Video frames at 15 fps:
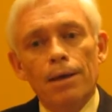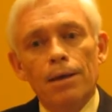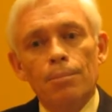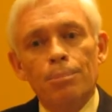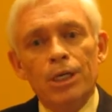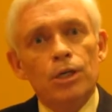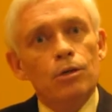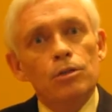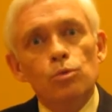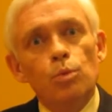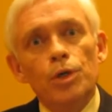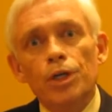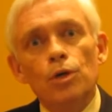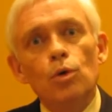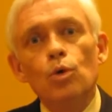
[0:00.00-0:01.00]
because
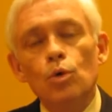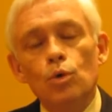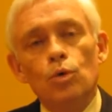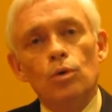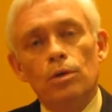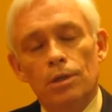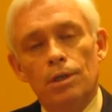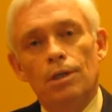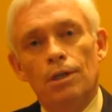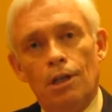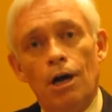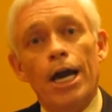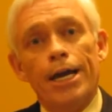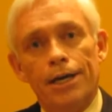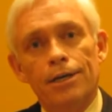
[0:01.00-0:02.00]
we all
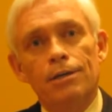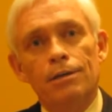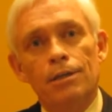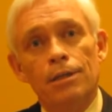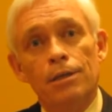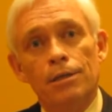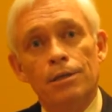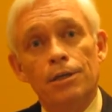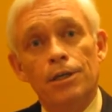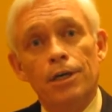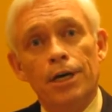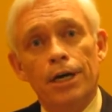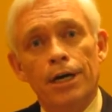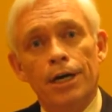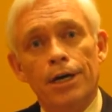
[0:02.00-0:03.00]
like the
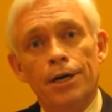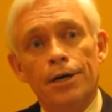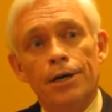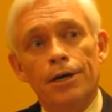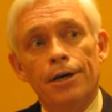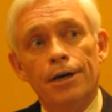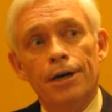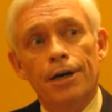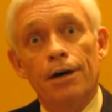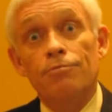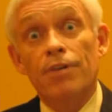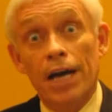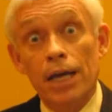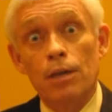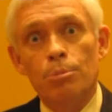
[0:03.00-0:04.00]

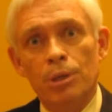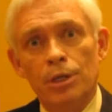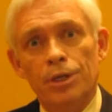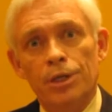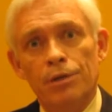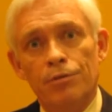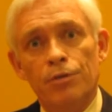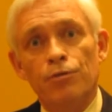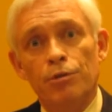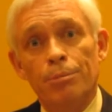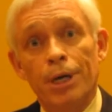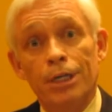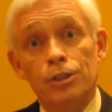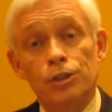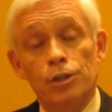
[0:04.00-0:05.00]
availability of
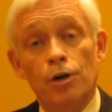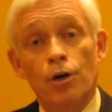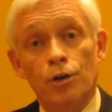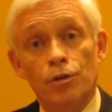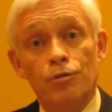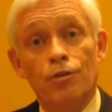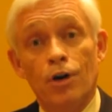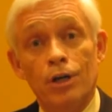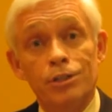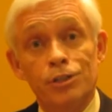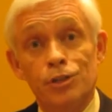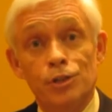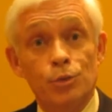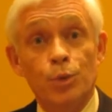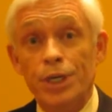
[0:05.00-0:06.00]
information on
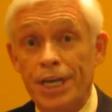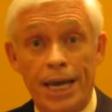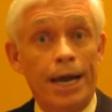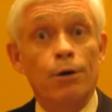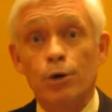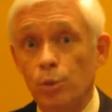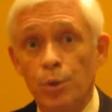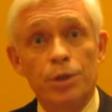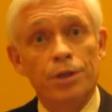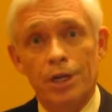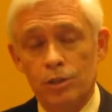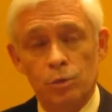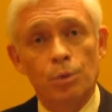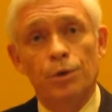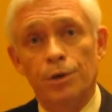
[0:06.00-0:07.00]
devices that we carry with
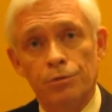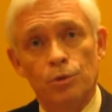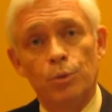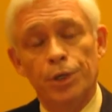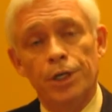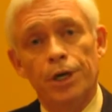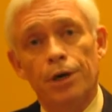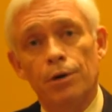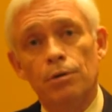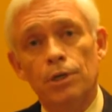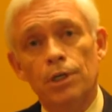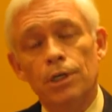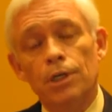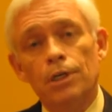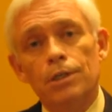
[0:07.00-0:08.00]
us wherever we go.
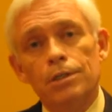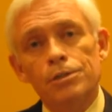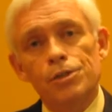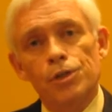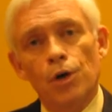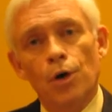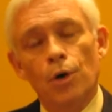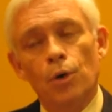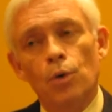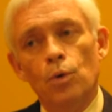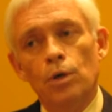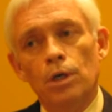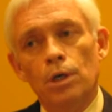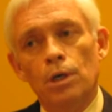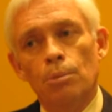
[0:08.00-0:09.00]
So
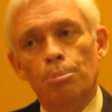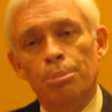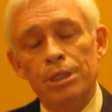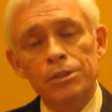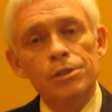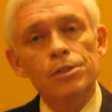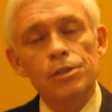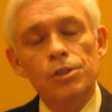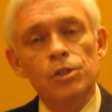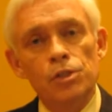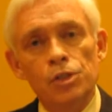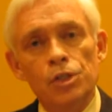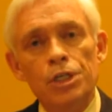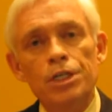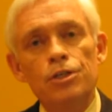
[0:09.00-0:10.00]
businesses
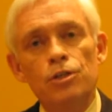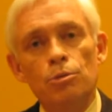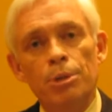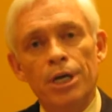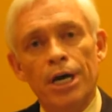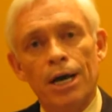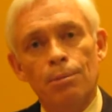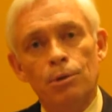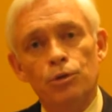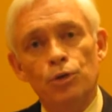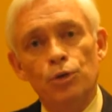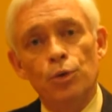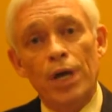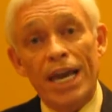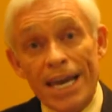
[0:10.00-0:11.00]
need to be able
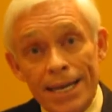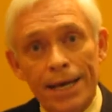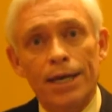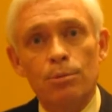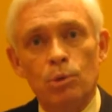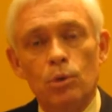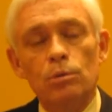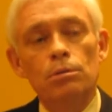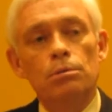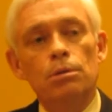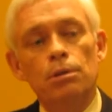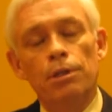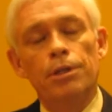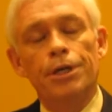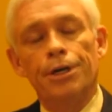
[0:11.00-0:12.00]
to enable
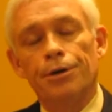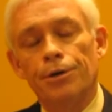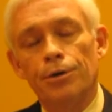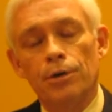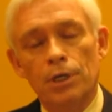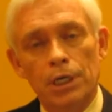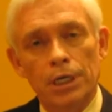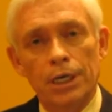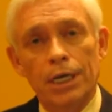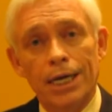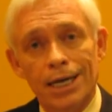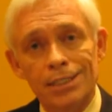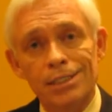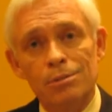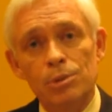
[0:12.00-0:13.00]
their
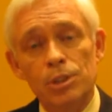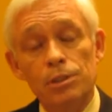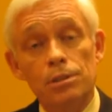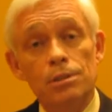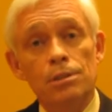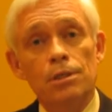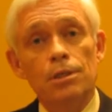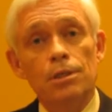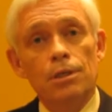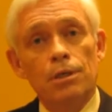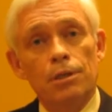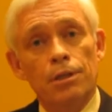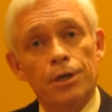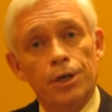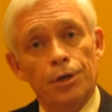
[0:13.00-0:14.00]
customers,
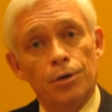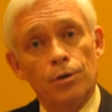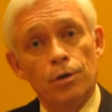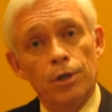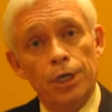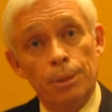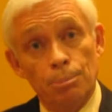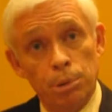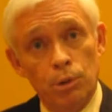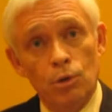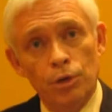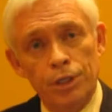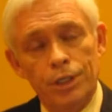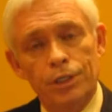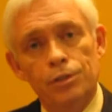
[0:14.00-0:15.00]
their
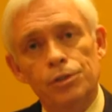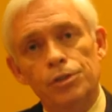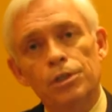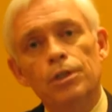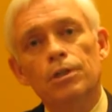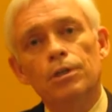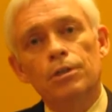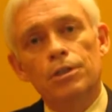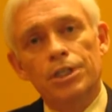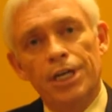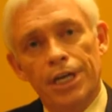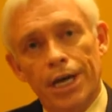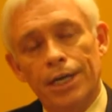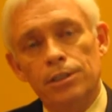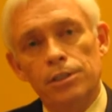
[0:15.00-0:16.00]
employees, to get
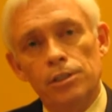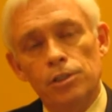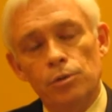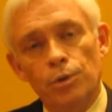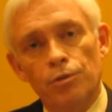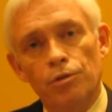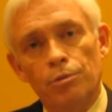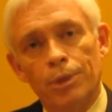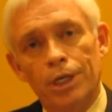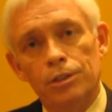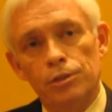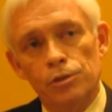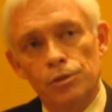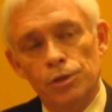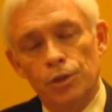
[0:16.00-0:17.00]
access to
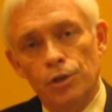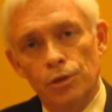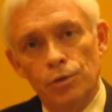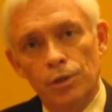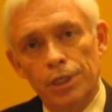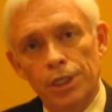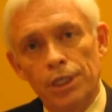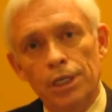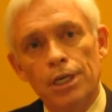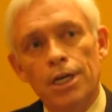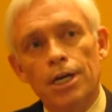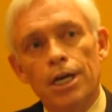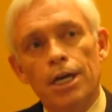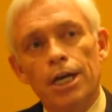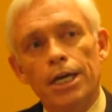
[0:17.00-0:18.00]
information securely,
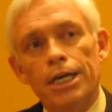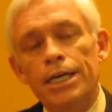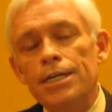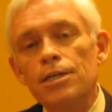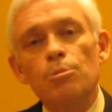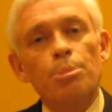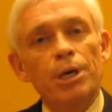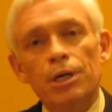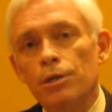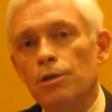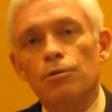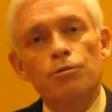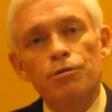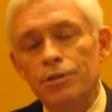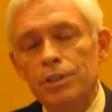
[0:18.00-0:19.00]
independent
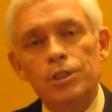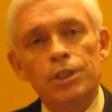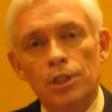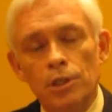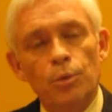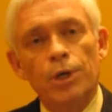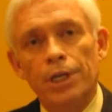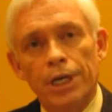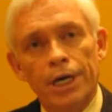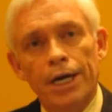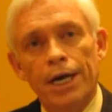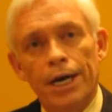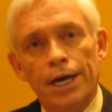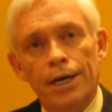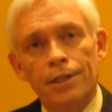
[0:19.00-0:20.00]
of physically where they
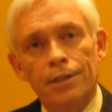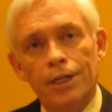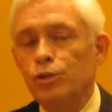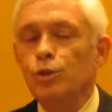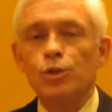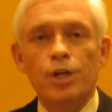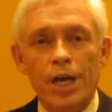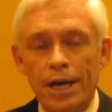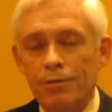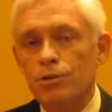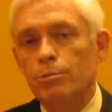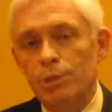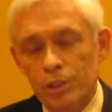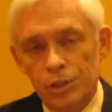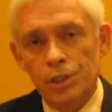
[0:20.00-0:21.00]
are. They shouldn't have
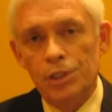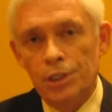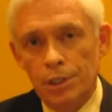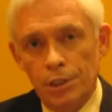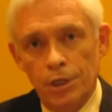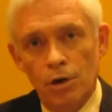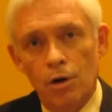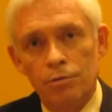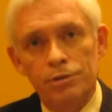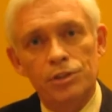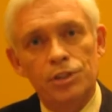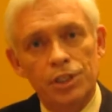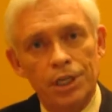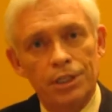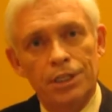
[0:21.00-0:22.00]
to be sitting in the office
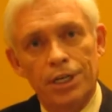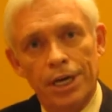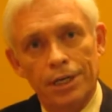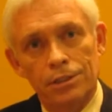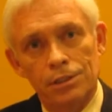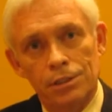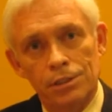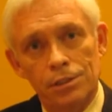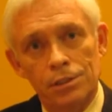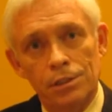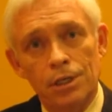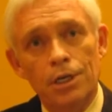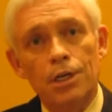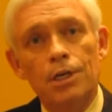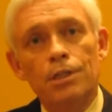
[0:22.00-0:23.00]
to get the access.
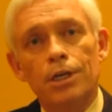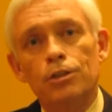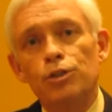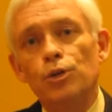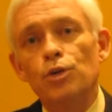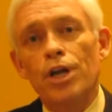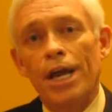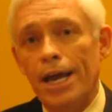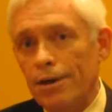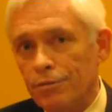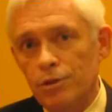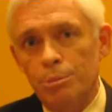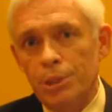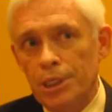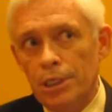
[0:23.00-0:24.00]
They shouldn't have
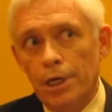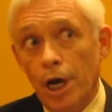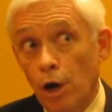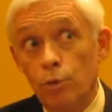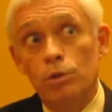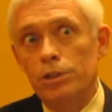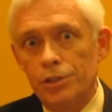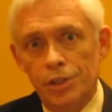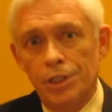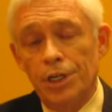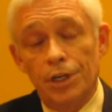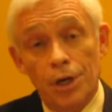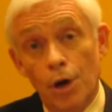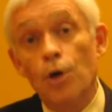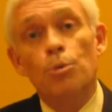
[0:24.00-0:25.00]
to be only sitting at
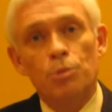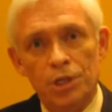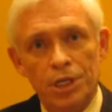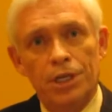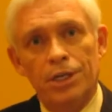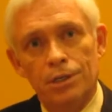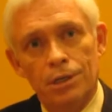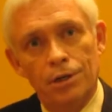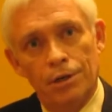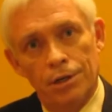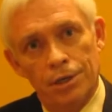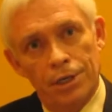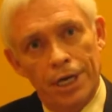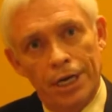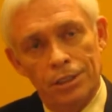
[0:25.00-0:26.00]
home to get
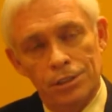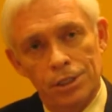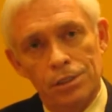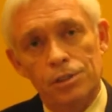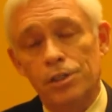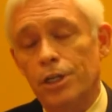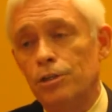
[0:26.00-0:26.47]
access.